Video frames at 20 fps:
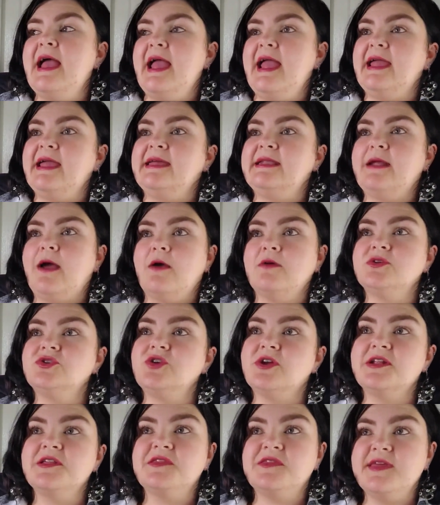And I was
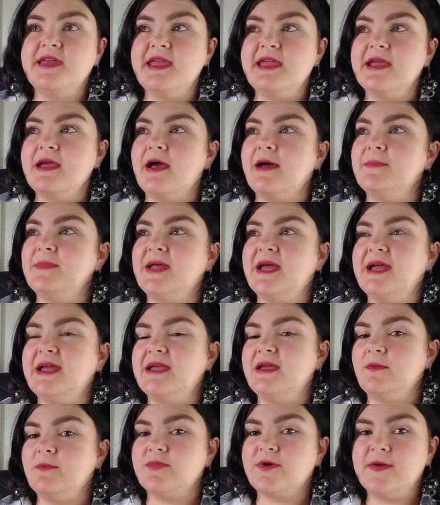trying to think, I'm like,